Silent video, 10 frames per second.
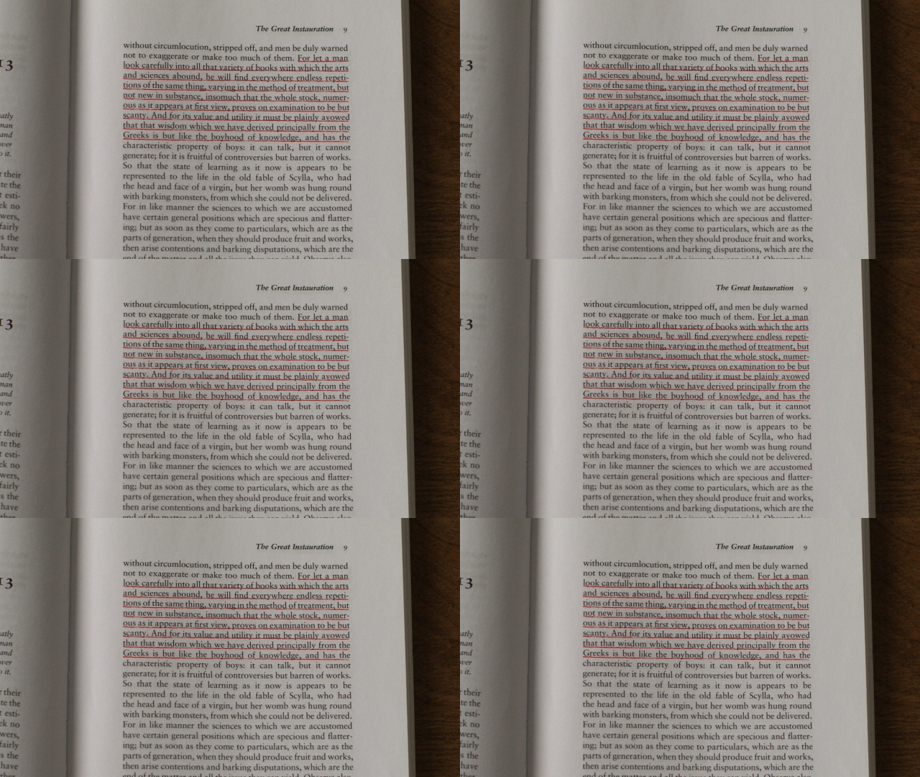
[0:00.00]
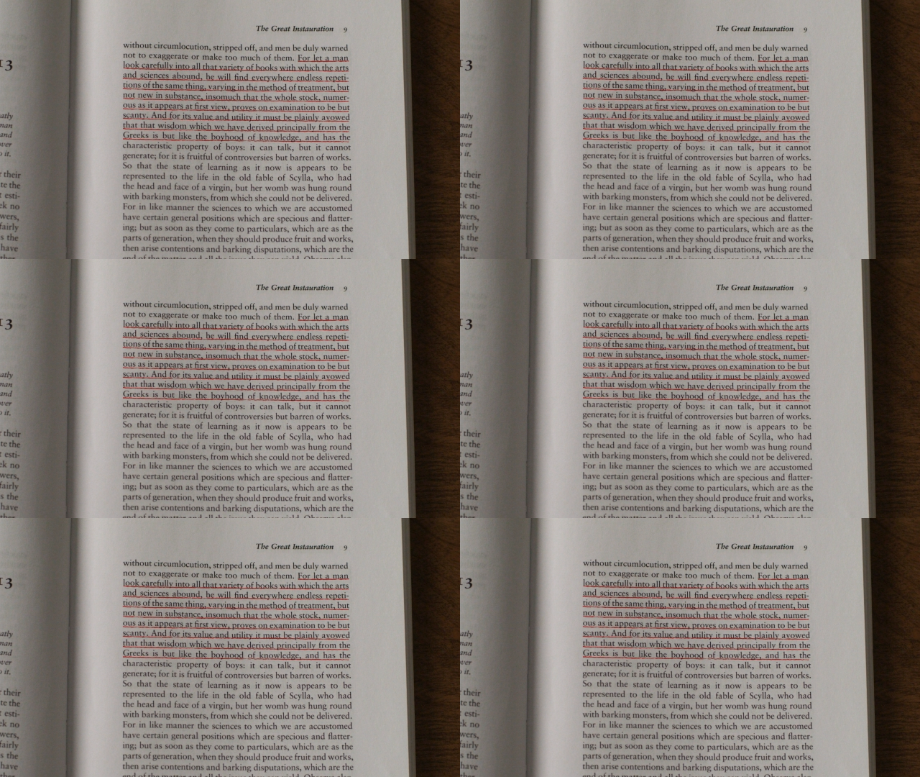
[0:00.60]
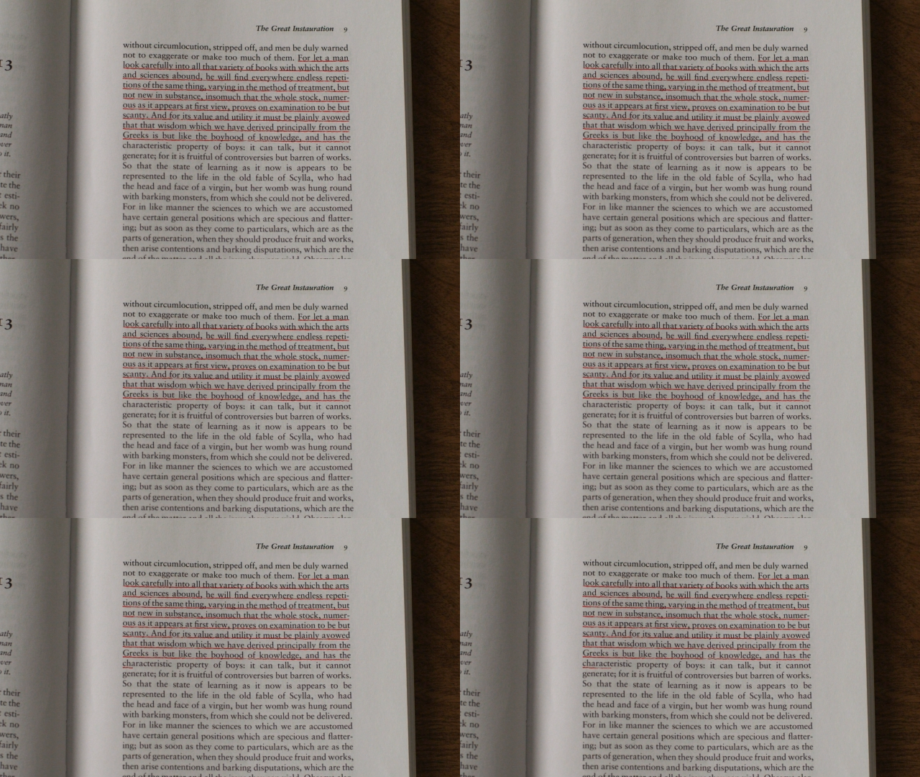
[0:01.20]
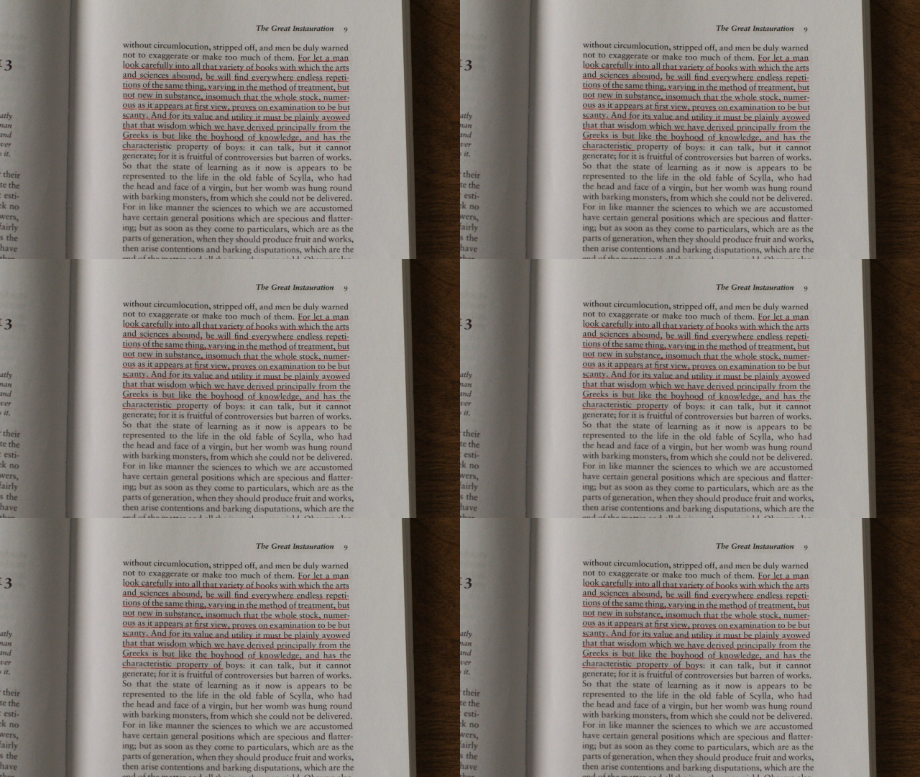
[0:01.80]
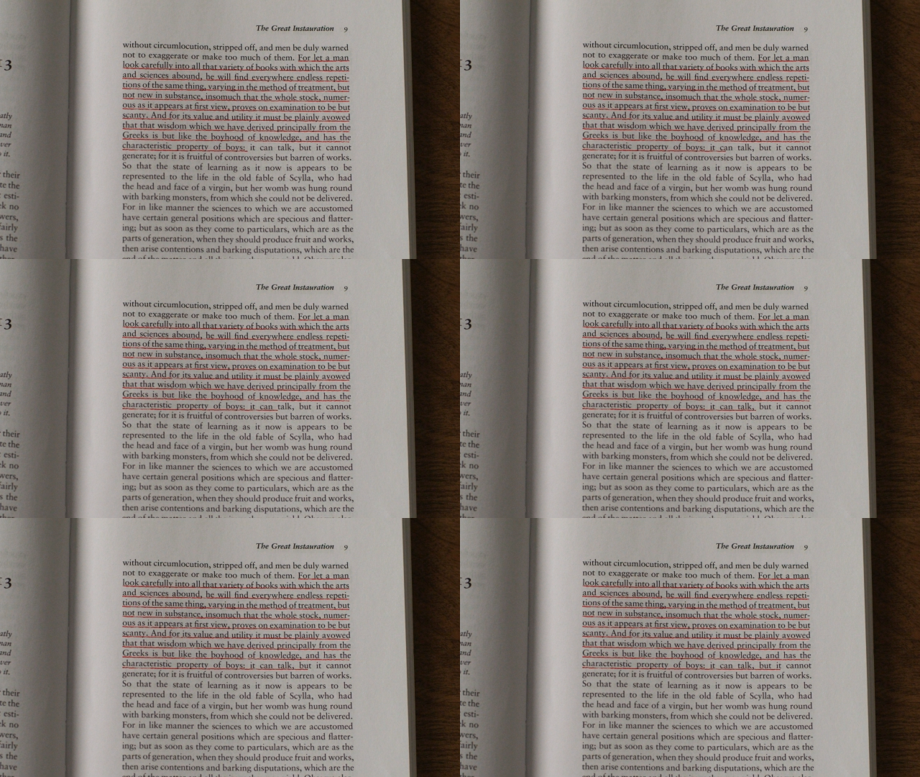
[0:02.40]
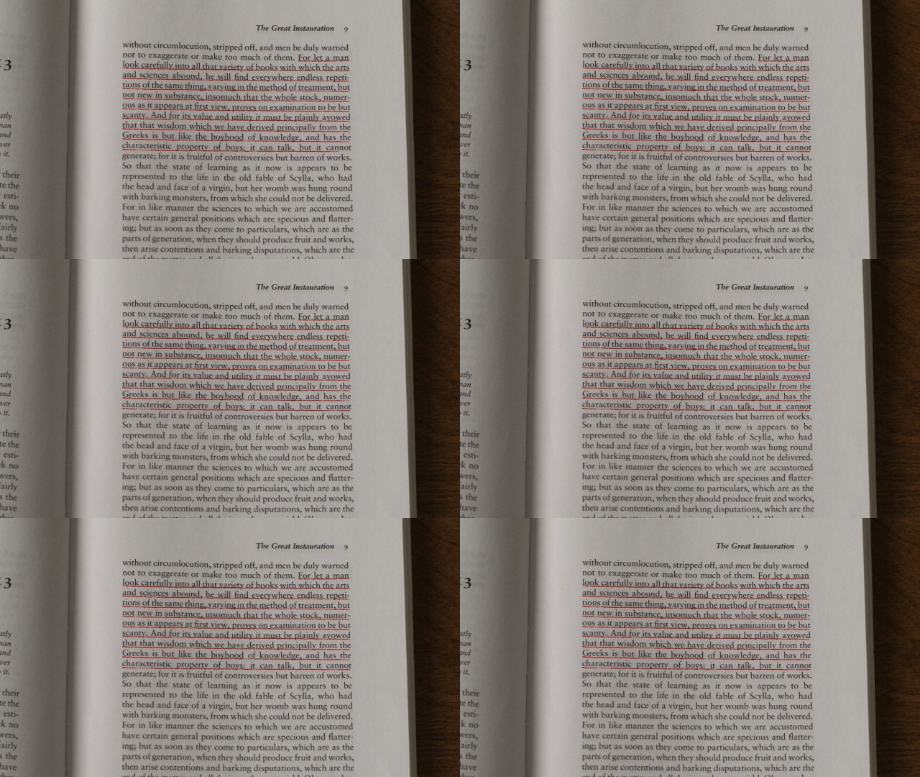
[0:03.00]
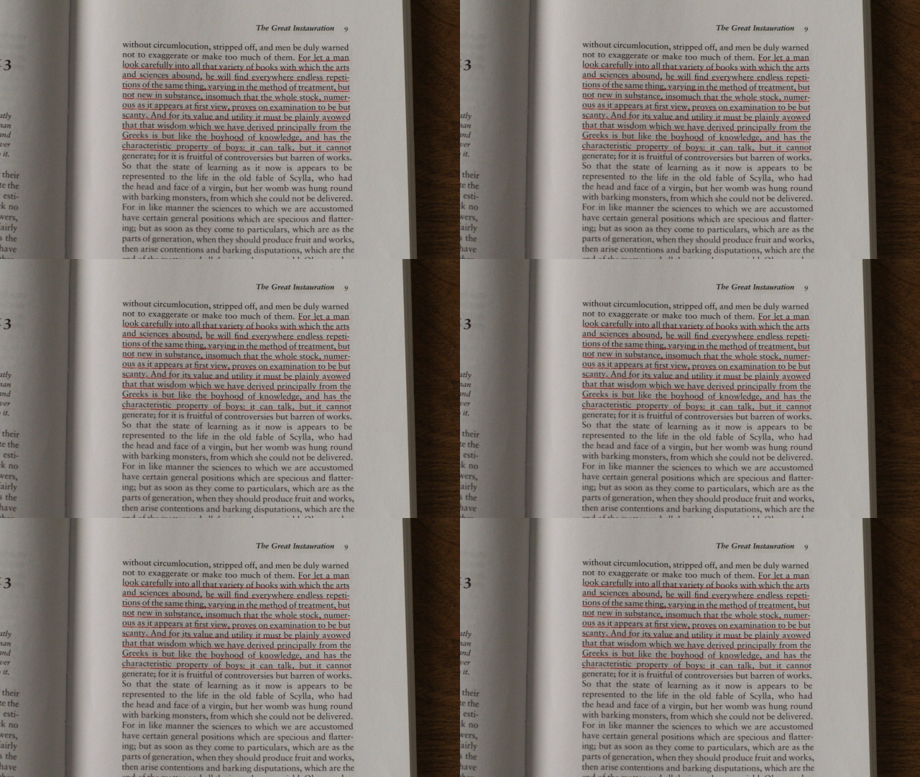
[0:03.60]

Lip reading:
No face is visible, so there are no lips to read.